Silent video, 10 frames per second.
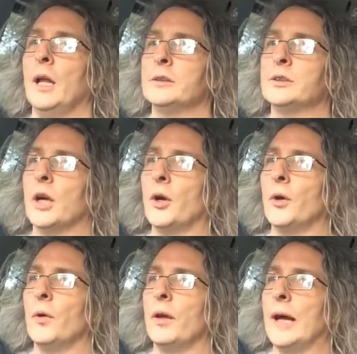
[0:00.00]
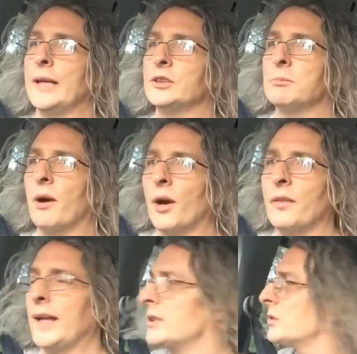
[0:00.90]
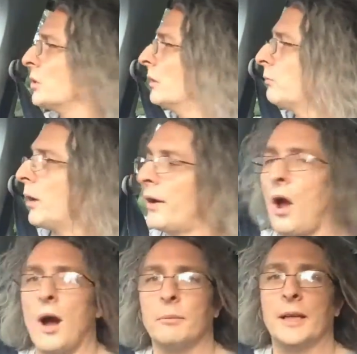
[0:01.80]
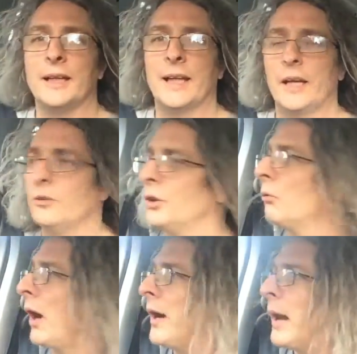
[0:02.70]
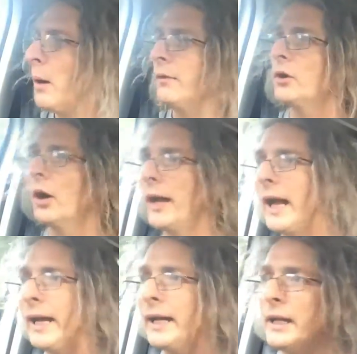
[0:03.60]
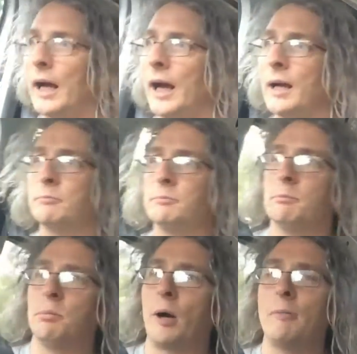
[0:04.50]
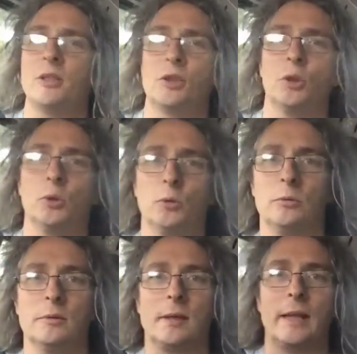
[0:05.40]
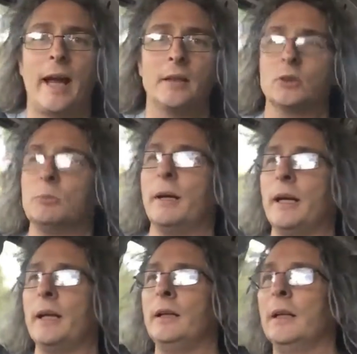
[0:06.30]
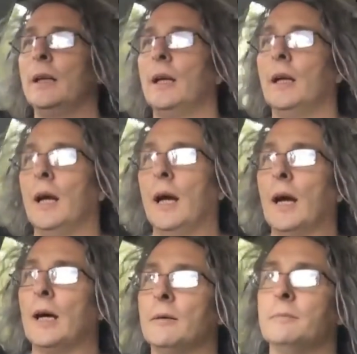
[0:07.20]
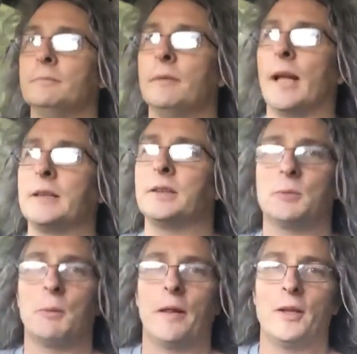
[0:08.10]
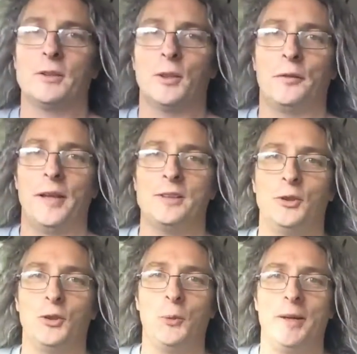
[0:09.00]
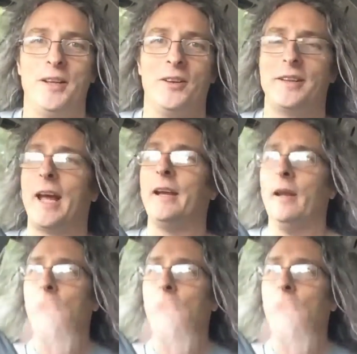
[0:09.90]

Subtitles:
So tomorrow, that's sort of what I'm going to get into. Right now I've got a primary school council meeting. That's just one of those little things you do when you're a dad.